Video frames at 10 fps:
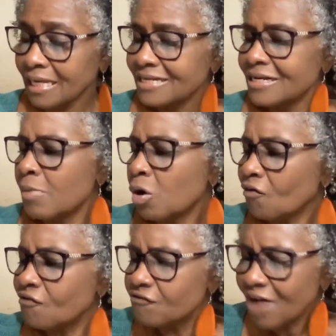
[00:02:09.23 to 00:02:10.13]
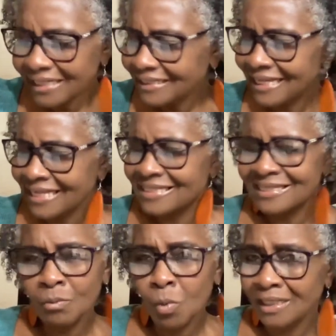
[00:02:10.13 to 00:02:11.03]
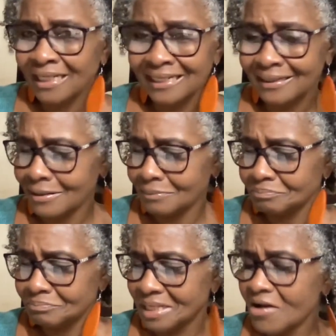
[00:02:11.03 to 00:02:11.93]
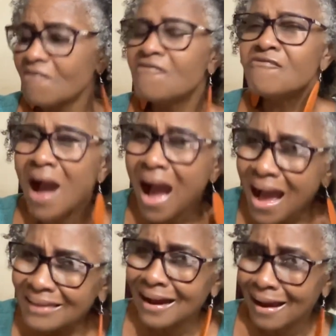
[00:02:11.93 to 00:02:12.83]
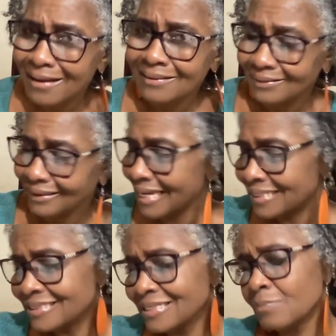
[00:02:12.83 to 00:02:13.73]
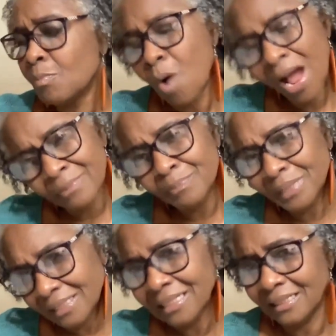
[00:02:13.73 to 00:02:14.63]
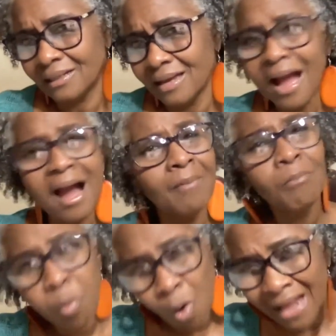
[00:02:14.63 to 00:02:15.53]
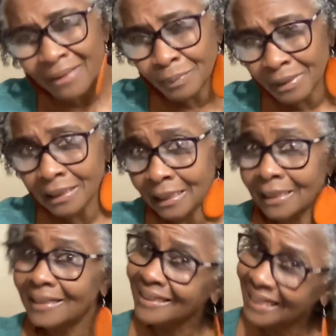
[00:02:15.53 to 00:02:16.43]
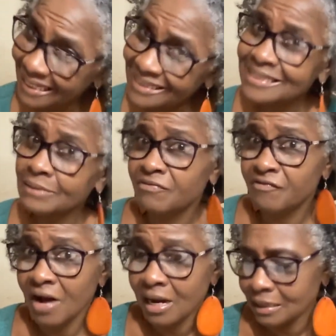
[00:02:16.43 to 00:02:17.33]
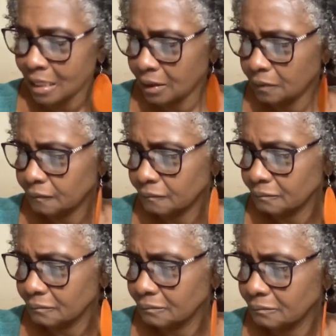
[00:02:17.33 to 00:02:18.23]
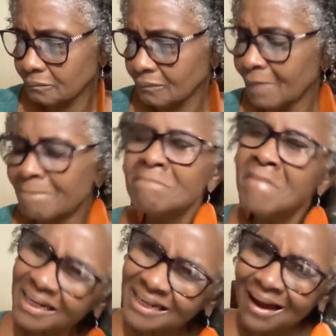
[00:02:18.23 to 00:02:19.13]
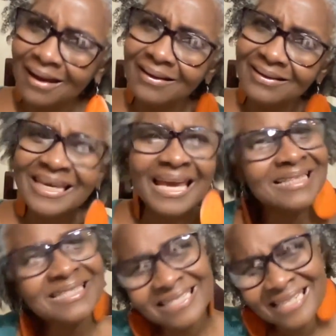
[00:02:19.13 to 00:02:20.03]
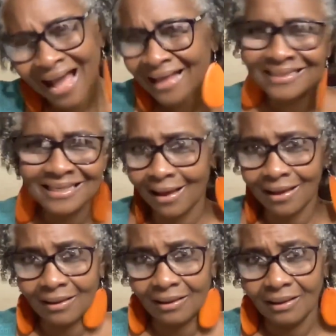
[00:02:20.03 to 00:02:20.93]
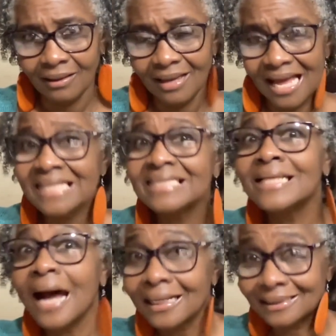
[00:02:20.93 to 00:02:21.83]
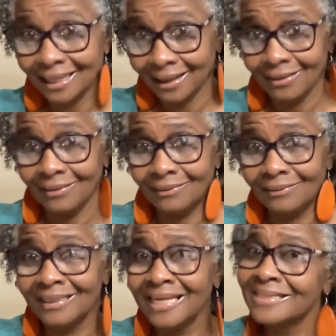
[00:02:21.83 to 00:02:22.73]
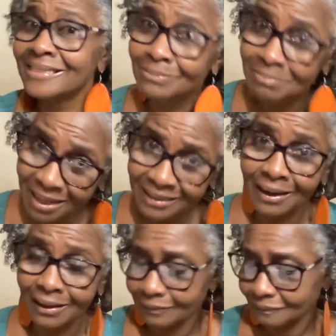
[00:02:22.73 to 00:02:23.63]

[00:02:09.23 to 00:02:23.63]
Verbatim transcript: Them are go fight against them one another. Father against him boy Pitney, and boy Pitney against him father. Mother against daughter, and daughter against mother.